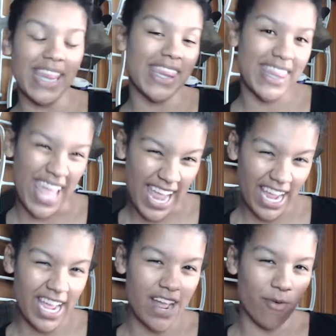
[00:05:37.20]

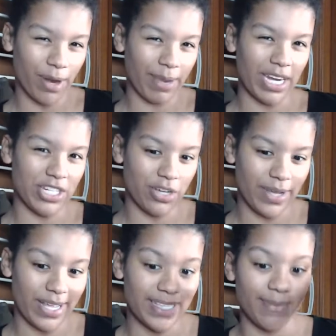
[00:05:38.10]
think what I'm gonna do
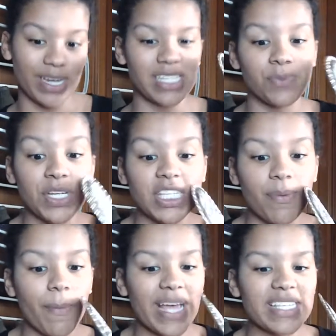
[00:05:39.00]
is I'm gonna spill some
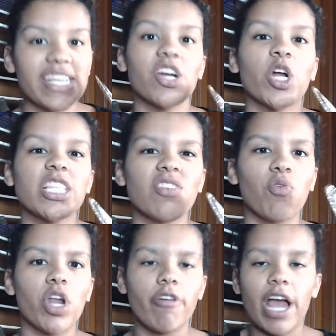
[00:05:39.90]
of my secrets
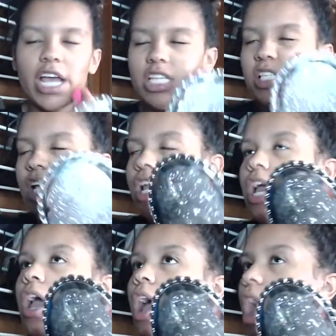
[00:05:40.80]
for you guys.
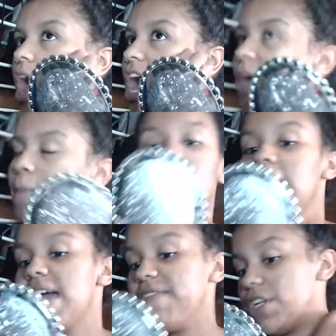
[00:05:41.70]
I
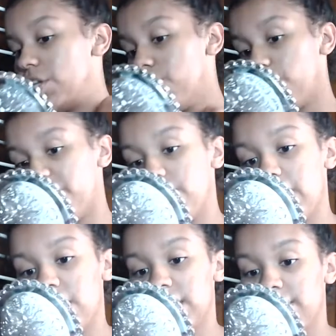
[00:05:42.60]
have a new Morphe
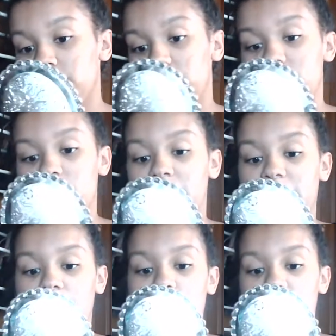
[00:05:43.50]
palette that I'm going to be
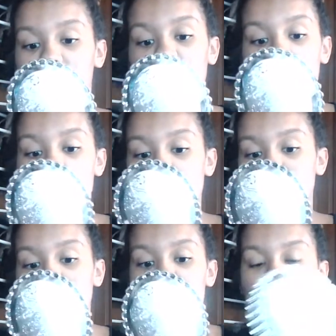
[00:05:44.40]
playing with,
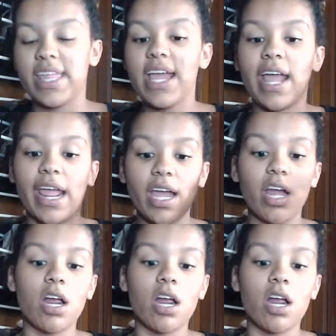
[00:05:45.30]
so I think